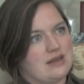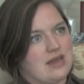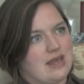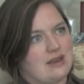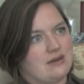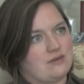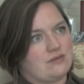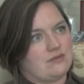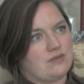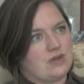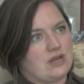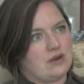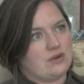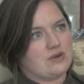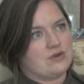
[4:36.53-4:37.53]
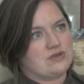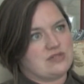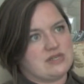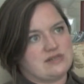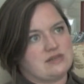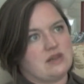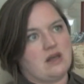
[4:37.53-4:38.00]
And, he used
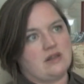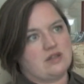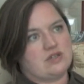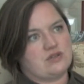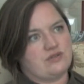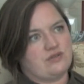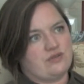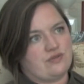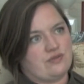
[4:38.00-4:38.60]
his knowledge of,